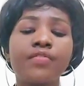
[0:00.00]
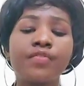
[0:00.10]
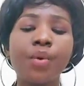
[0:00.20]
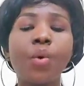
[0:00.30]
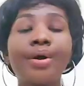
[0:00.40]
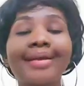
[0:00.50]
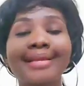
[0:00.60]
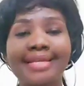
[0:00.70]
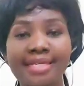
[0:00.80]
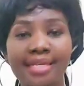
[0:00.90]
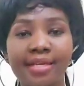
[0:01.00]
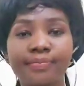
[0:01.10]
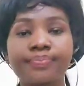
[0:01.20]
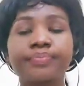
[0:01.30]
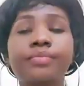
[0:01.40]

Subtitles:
for cleaning,